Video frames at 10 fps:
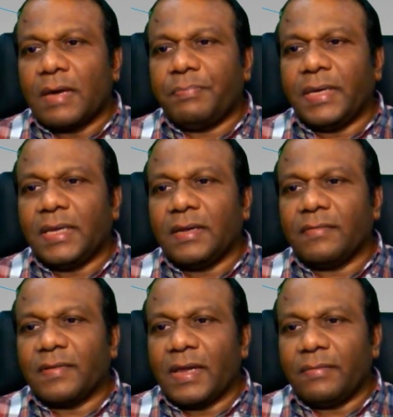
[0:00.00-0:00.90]

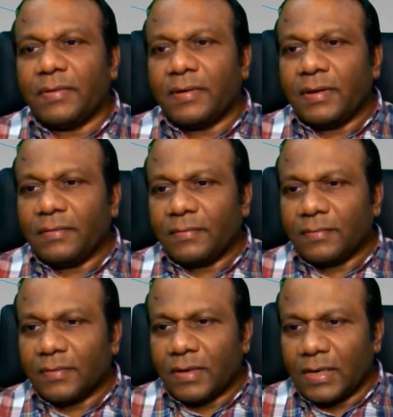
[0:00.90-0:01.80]
appearance library
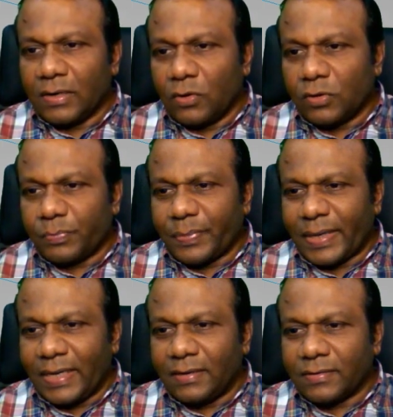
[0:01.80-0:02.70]
I'll go to
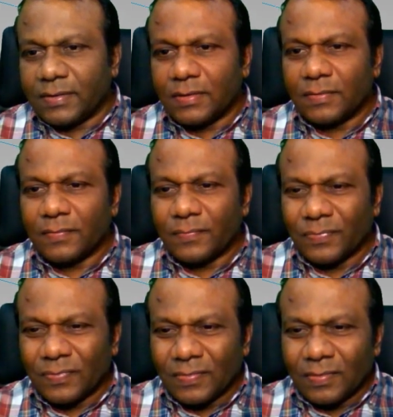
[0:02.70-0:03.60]
paint
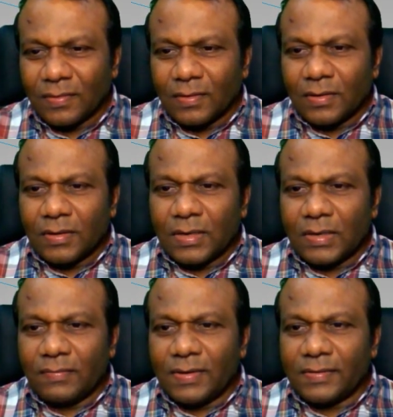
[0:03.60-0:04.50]

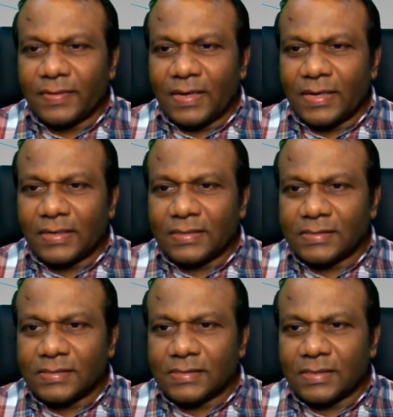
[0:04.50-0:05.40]
I will select
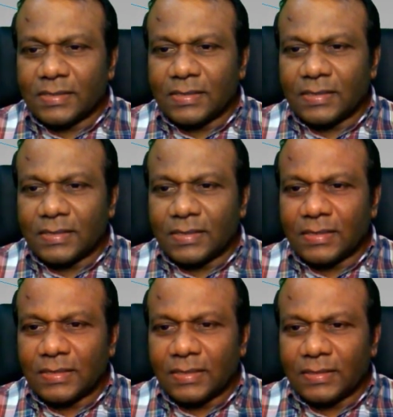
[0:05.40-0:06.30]
this
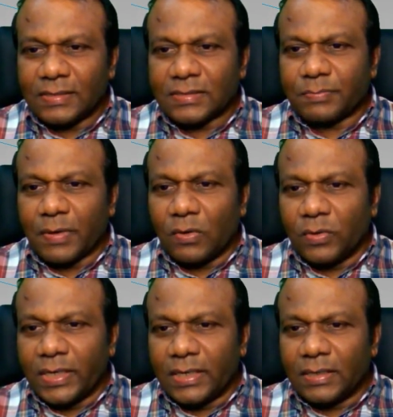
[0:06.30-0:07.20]
uh, this
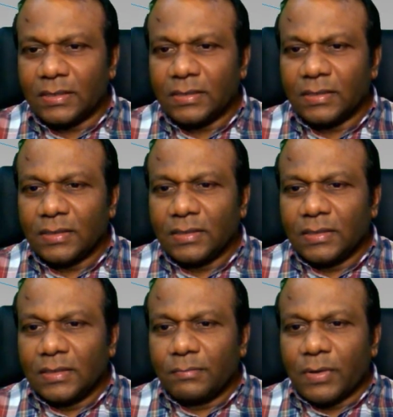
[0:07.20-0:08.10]
powder,
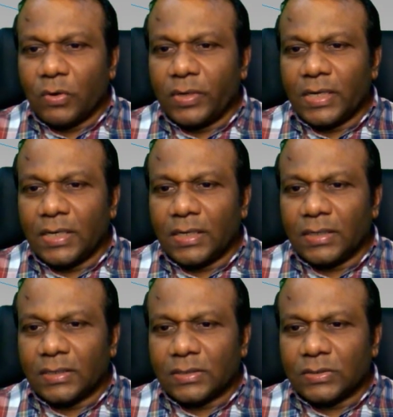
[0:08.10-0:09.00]
powder
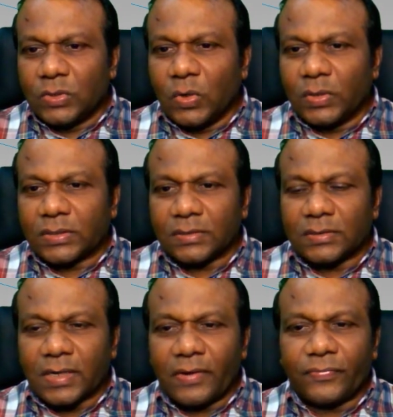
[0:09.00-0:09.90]
coat
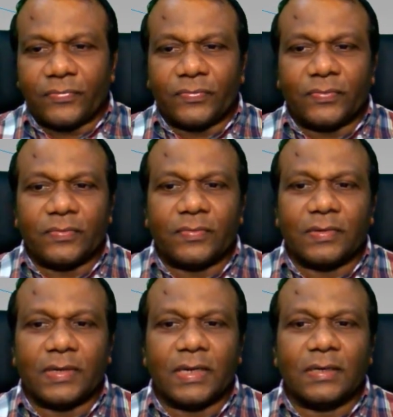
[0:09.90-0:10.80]
rough,
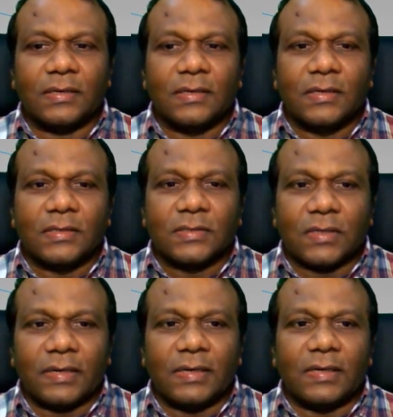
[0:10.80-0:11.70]
right?
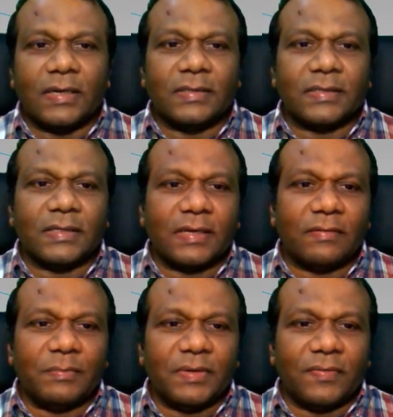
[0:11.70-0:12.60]
Soil, I think that
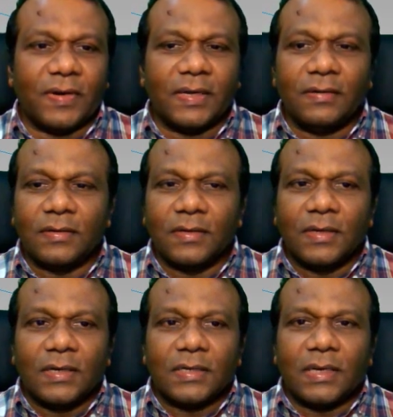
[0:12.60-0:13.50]
will be fine.
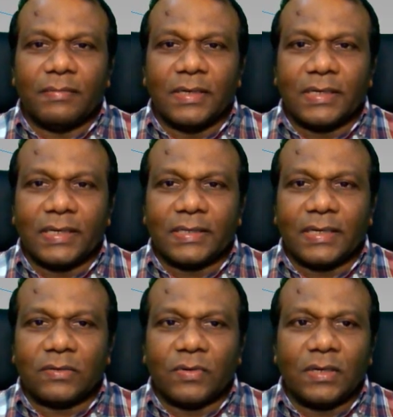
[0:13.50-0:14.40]
Double click
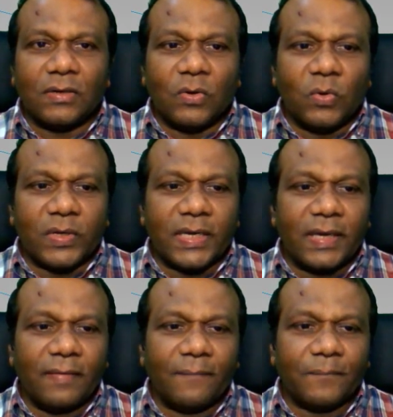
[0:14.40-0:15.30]
that one,
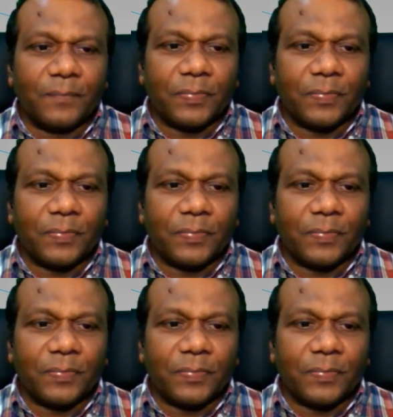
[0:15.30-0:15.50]
okay.